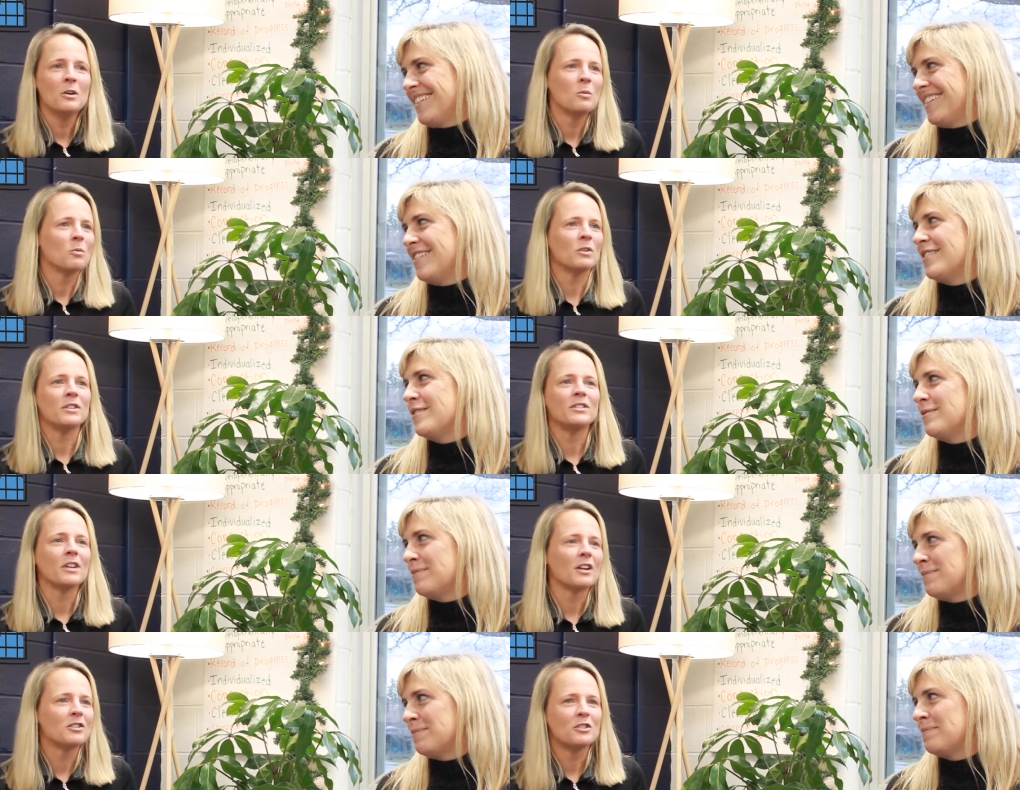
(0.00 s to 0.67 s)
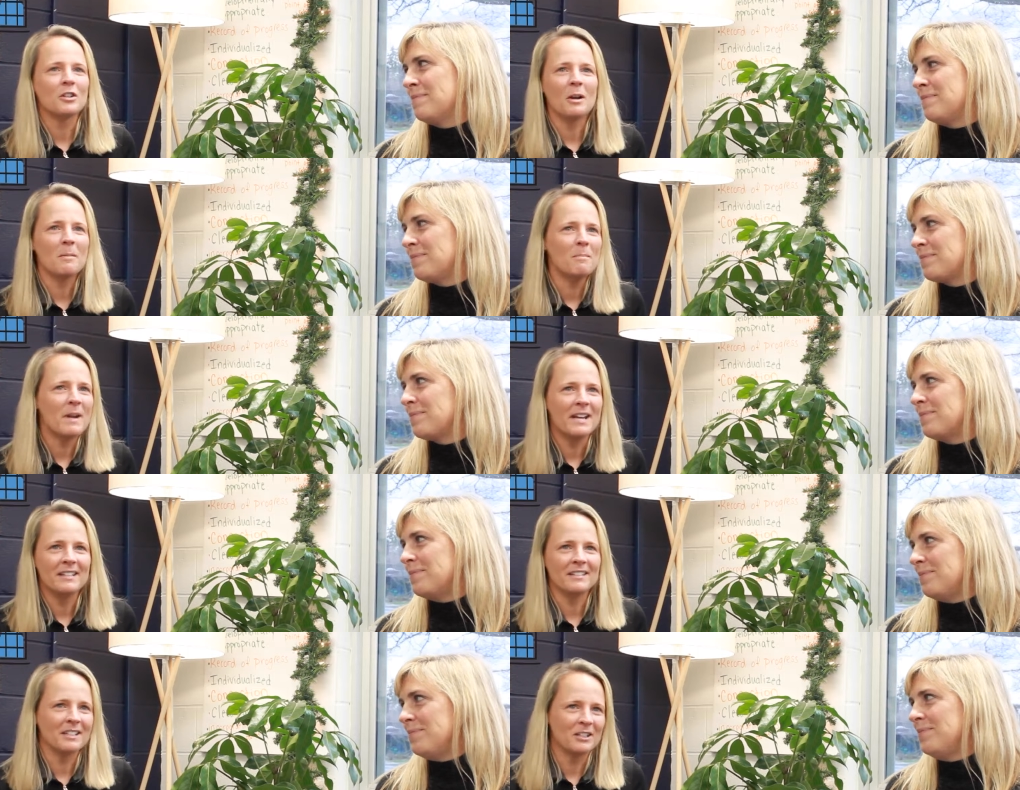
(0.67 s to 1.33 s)
Speaker 1: with such
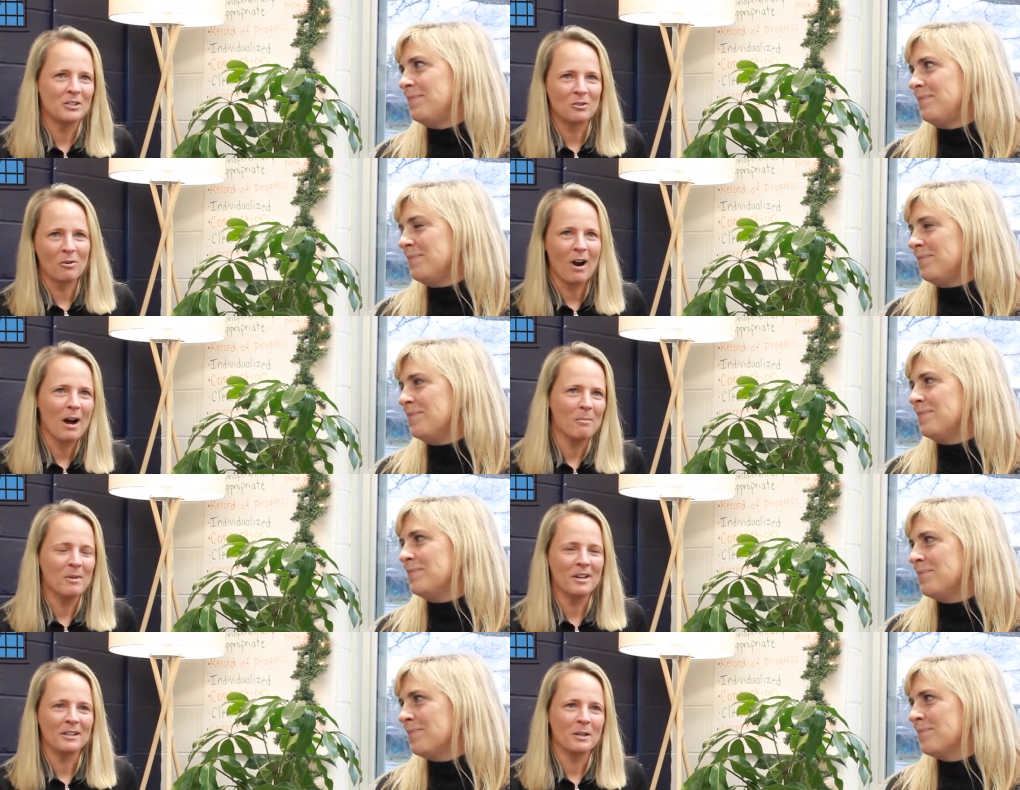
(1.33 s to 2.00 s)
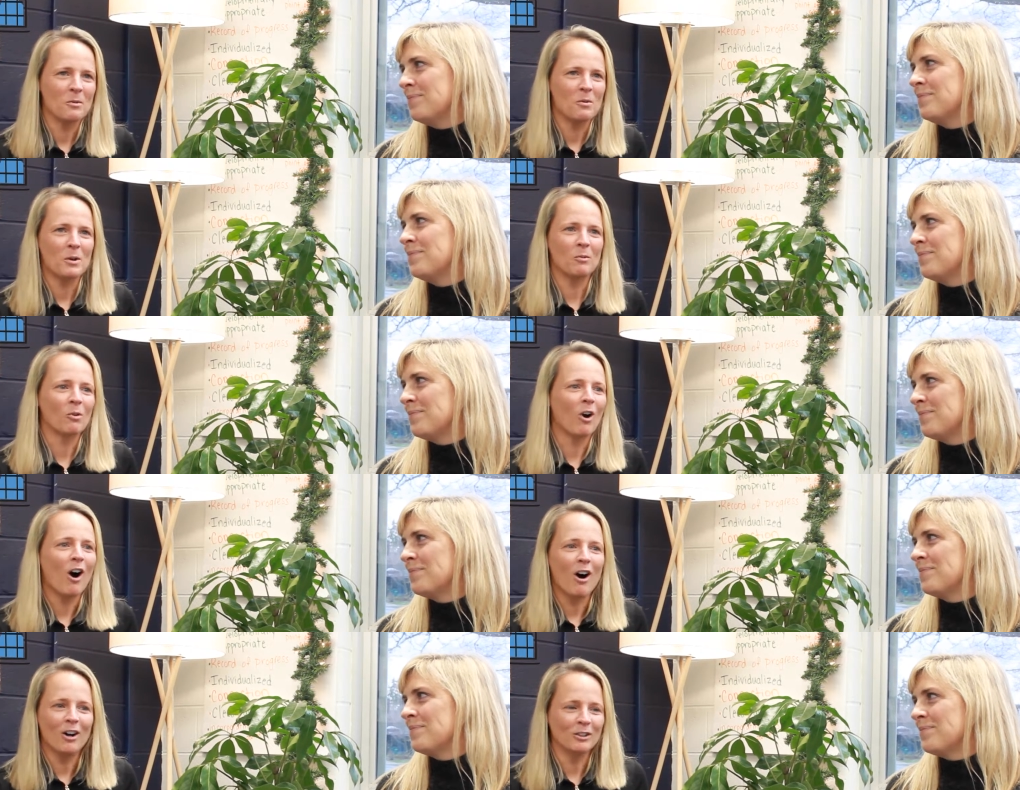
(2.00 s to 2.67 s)
amazing drama that we
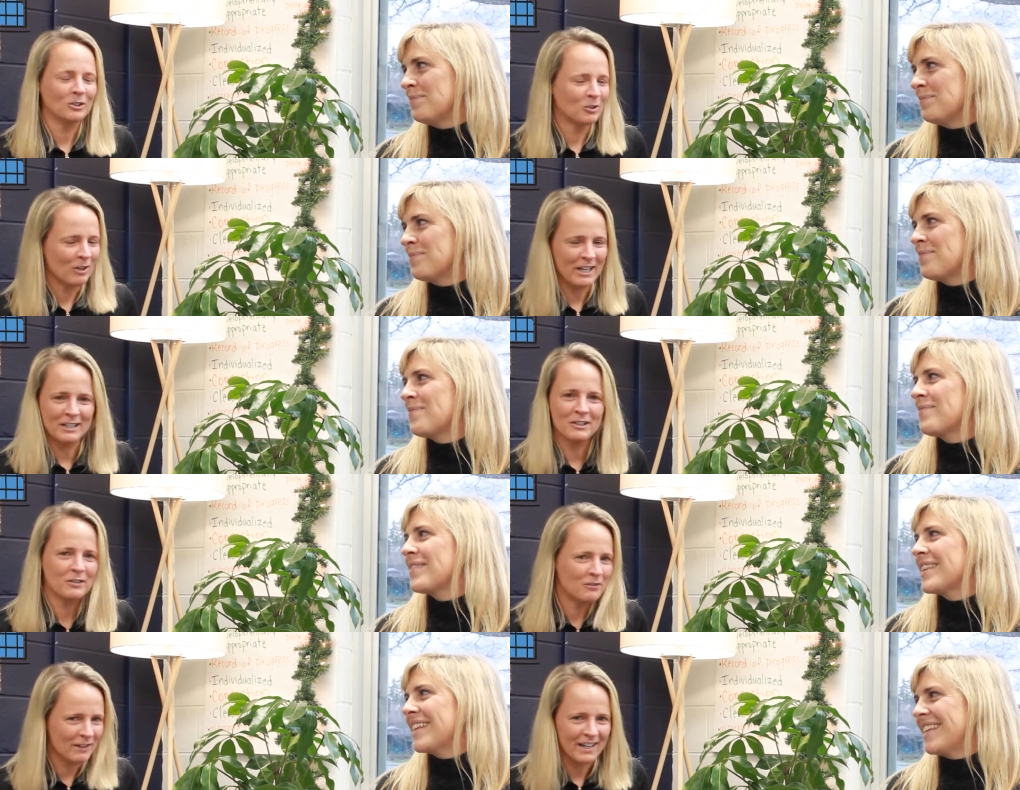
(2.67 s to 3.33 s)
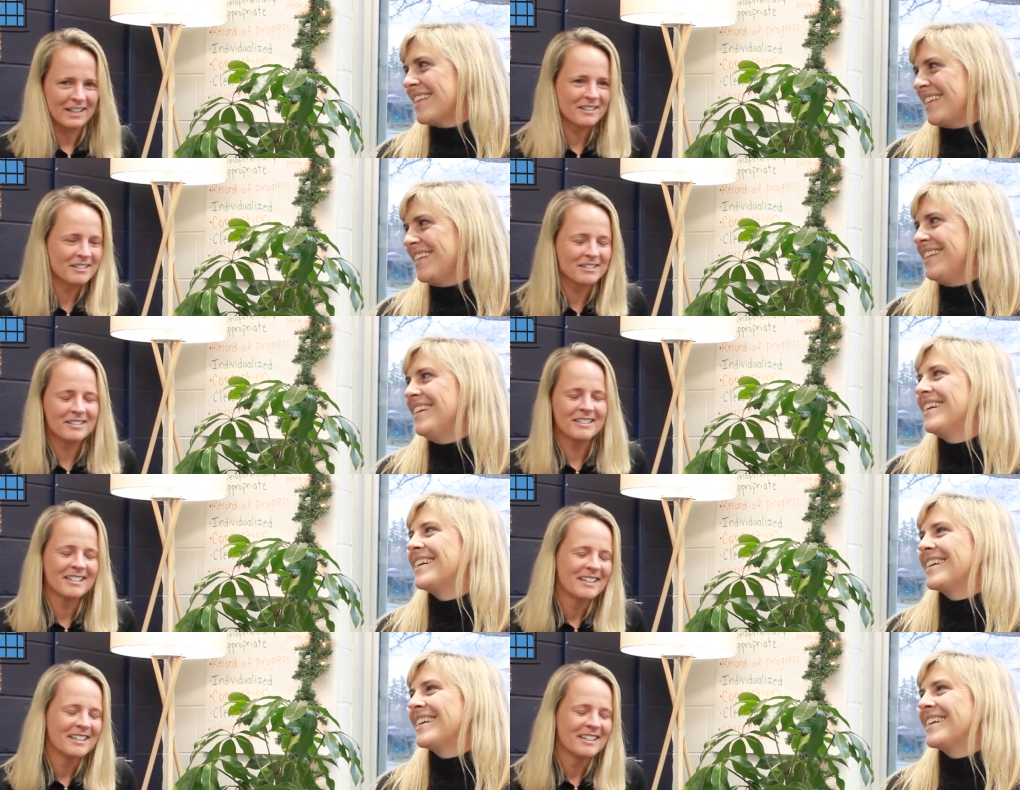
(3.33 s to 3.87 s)
were all transfixed.